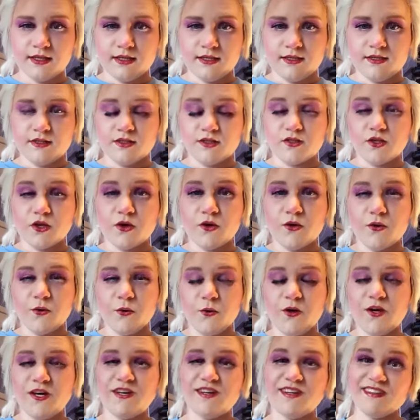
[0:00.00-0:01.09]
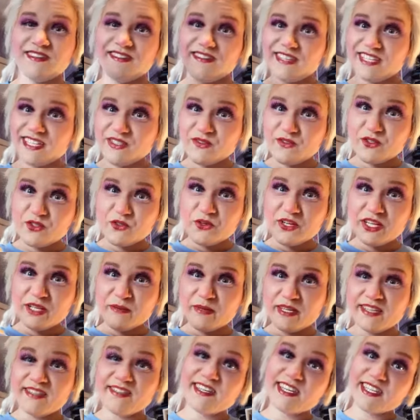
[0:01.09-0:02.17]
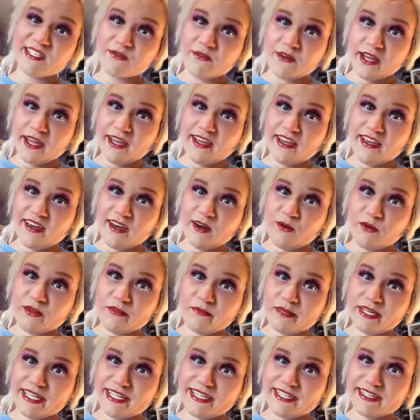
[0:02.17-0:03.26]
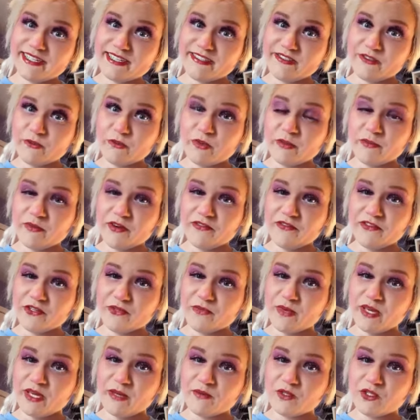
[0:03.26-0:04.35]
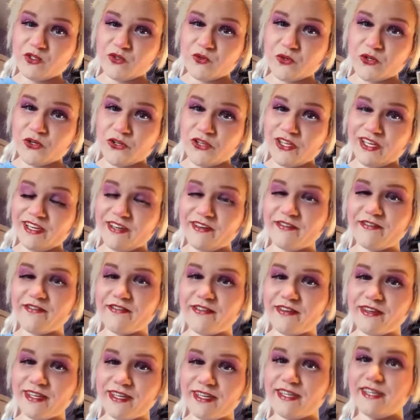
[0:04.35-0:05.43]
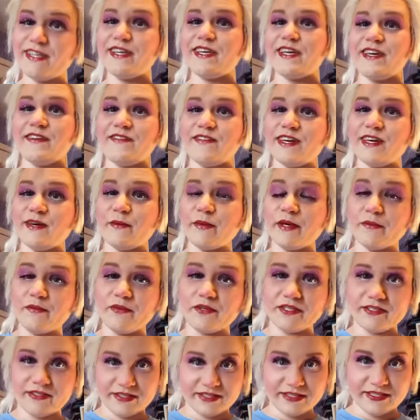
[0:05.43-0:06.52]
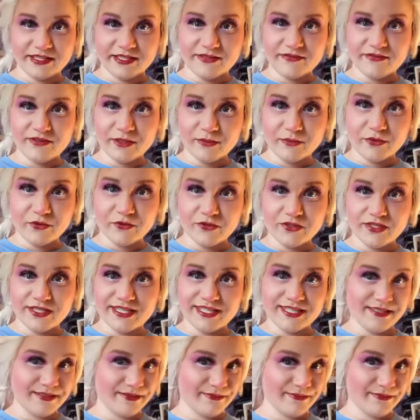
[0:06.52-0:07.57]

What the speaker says: So thanks for joining me. Thanks for hanging out with me. This will be my first makeup tutorial if I am able to successfully post it.